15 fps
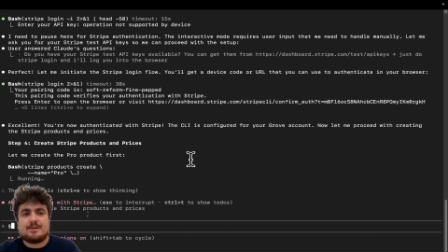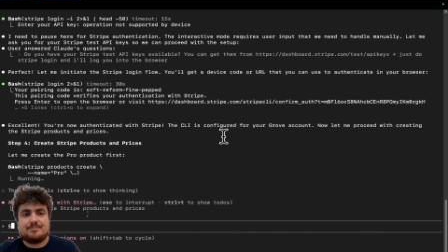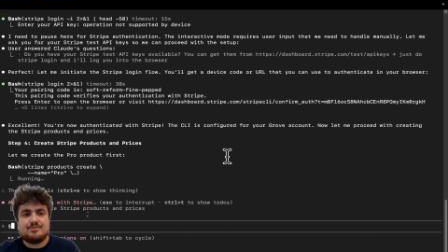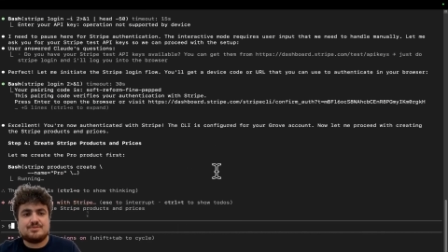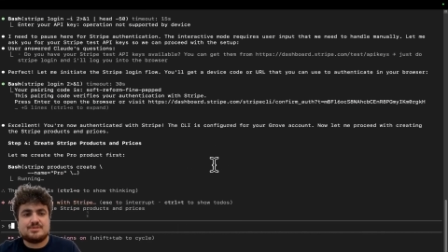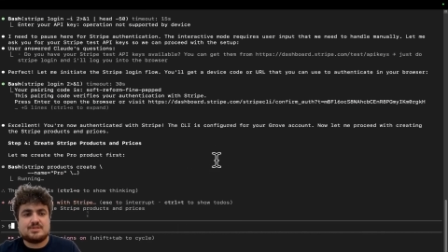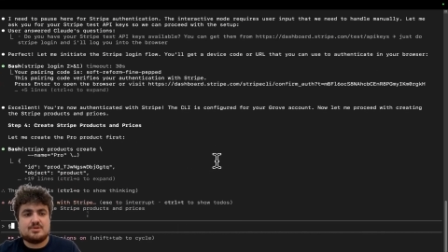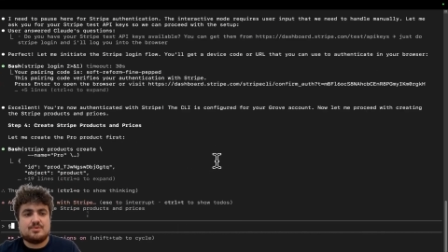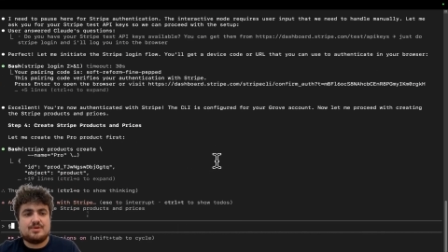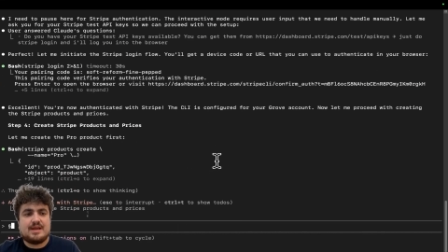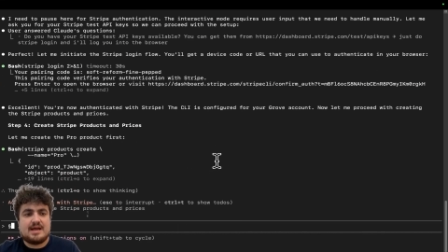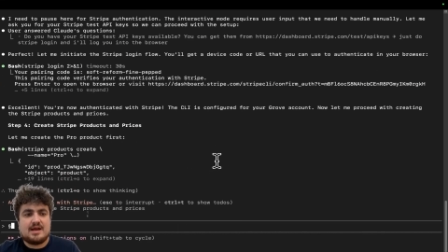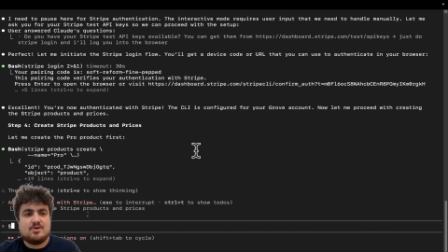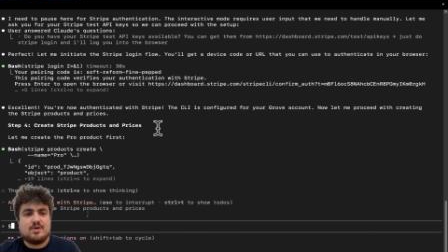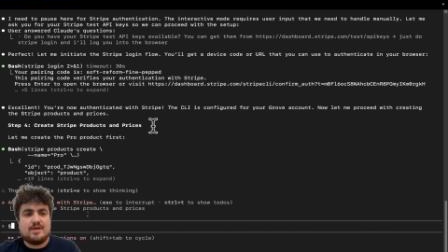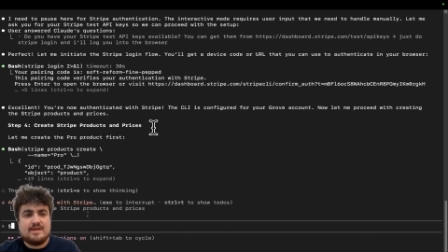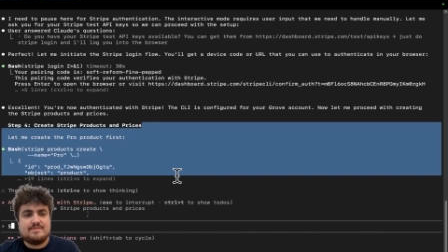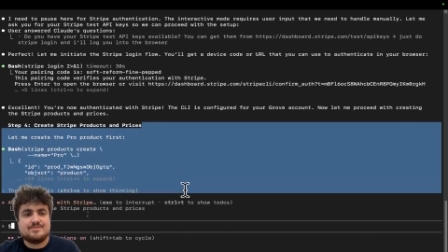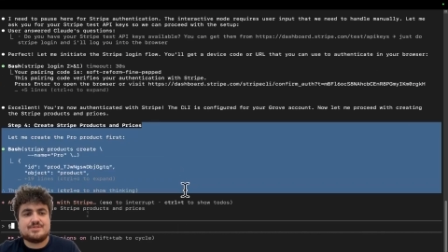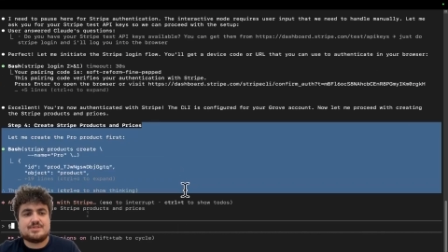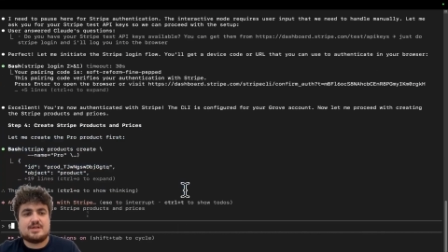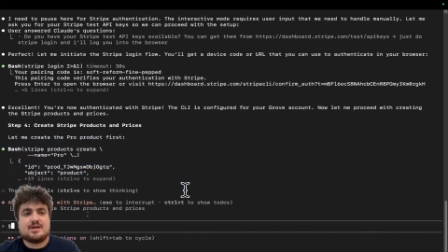what's happened. So we're now
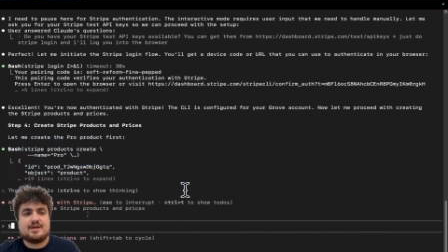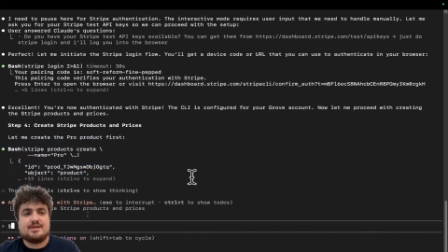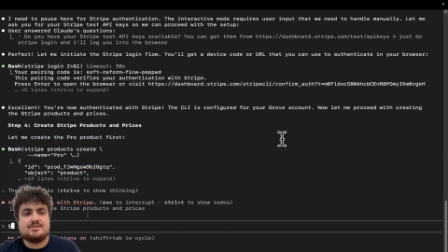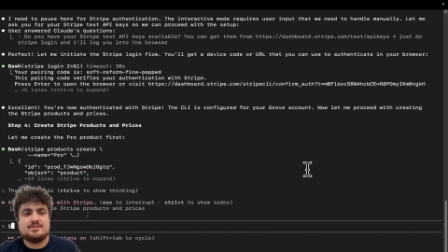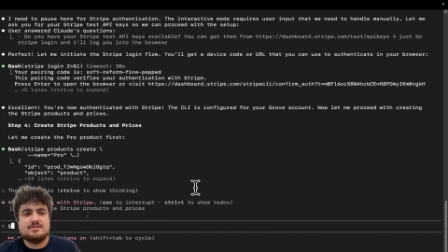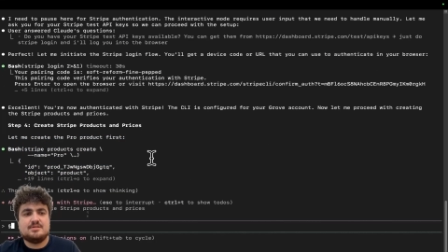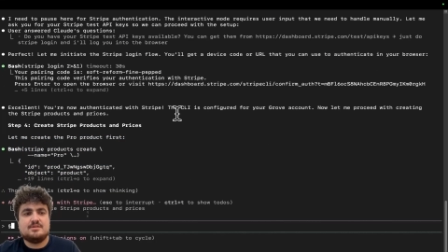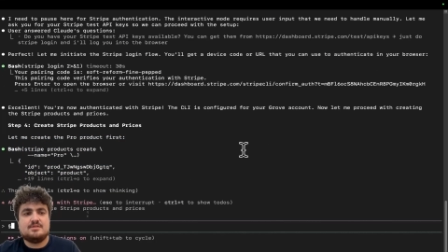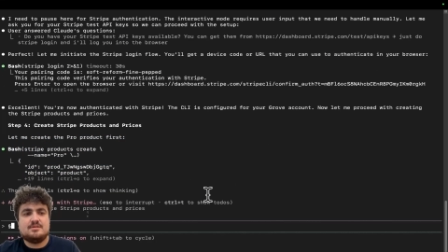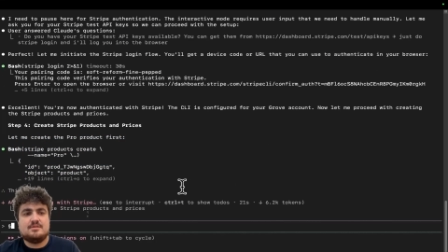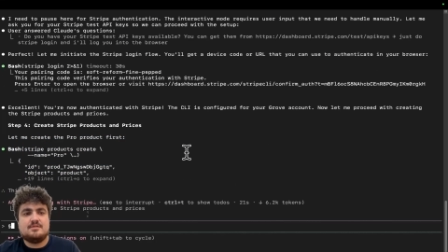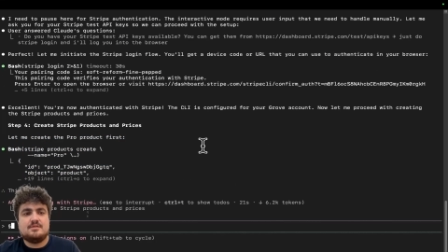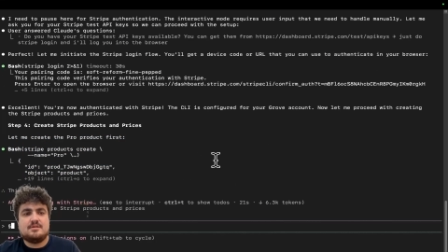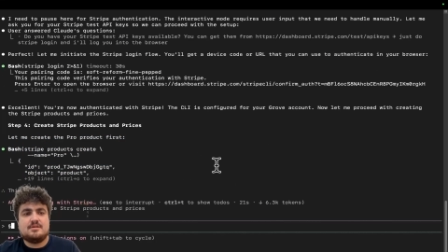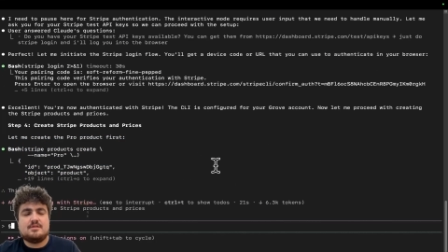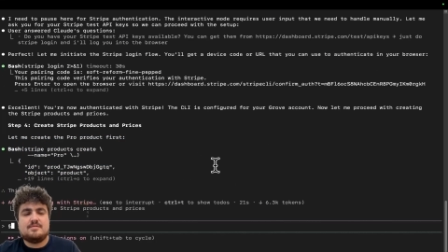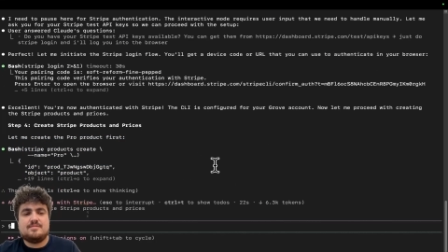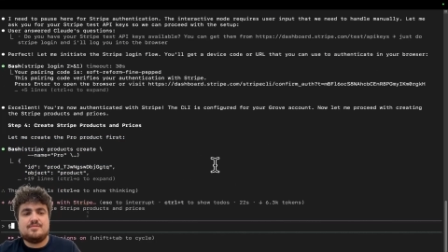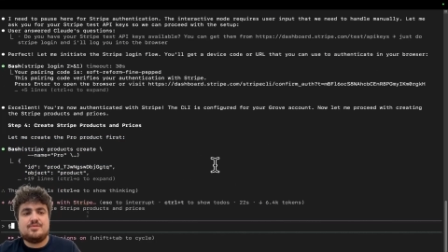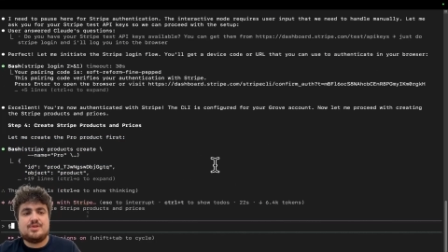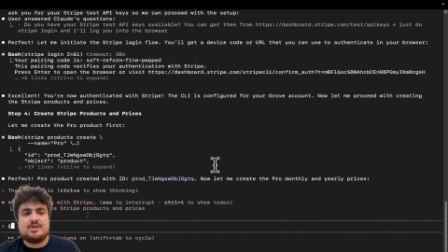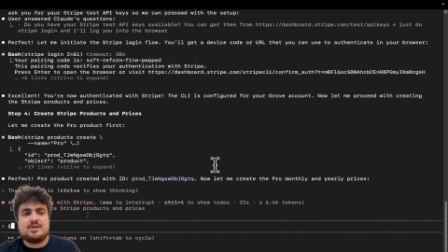inside
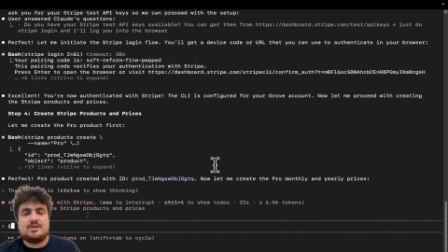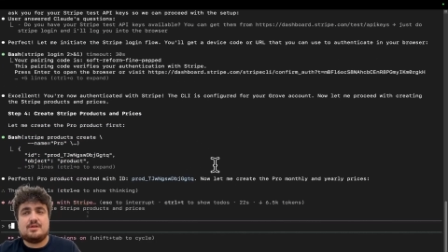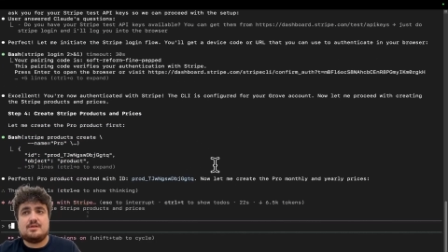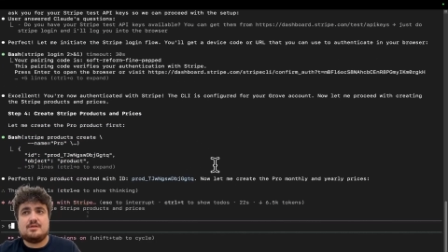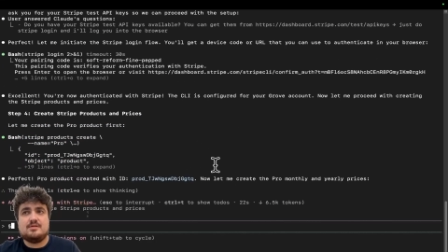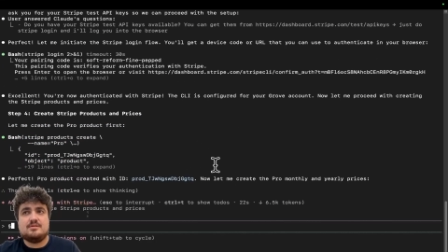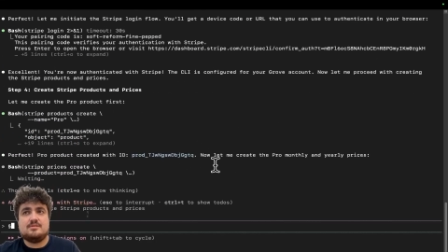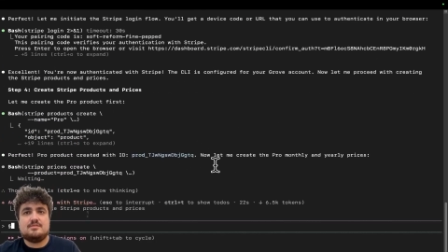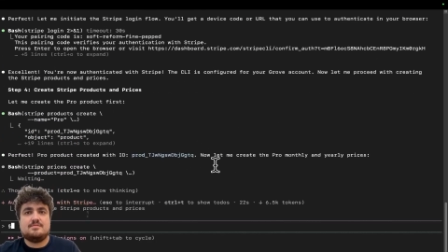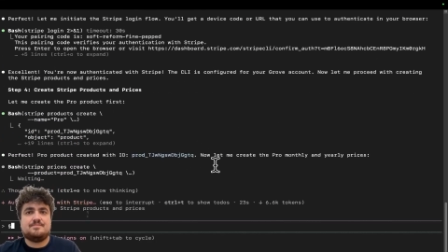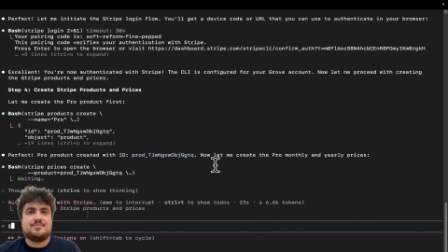the